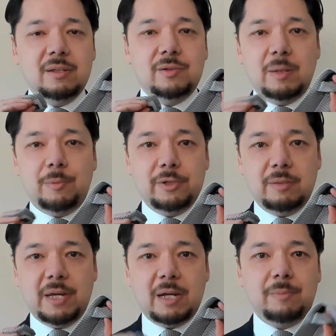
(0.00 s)
do not put
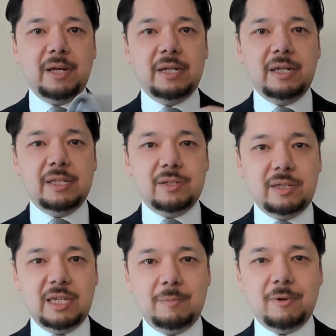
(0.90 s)
the back blade into the
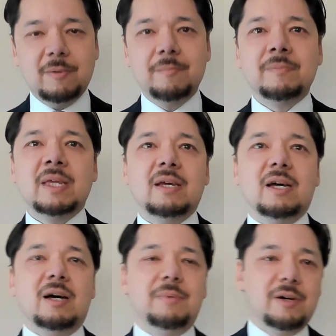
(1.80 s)
keeper,
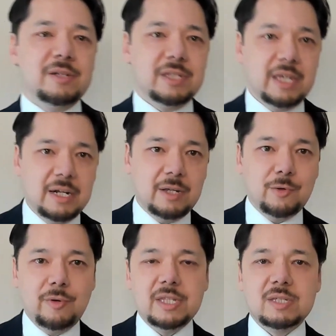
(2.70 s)
because again, it
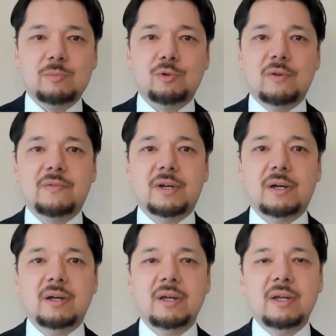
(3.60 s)
creates more of
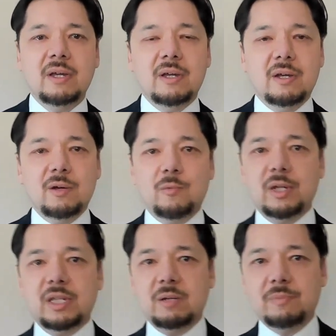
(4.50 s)
a
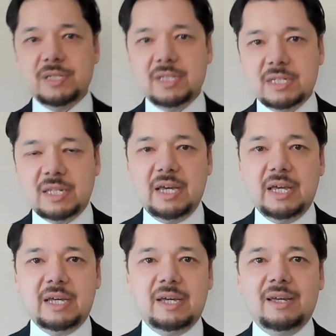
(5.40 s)
really
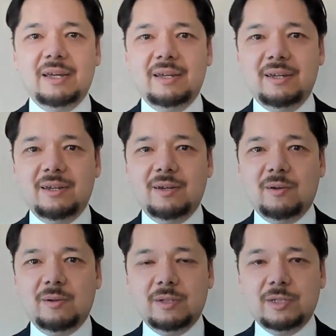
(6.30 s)
business-like,
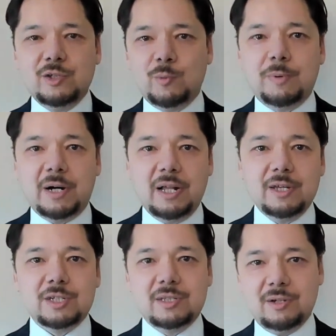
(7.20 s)
super
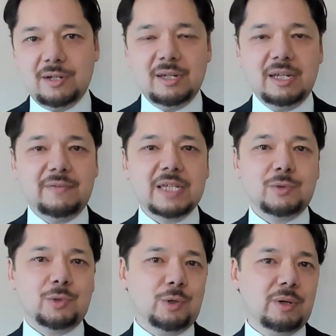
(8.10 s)
polished look. And if that's
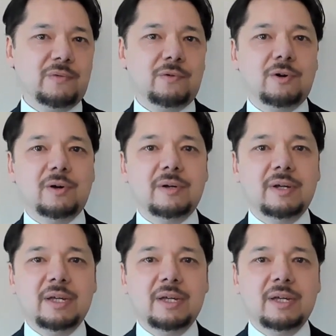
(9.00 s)
what you're going for,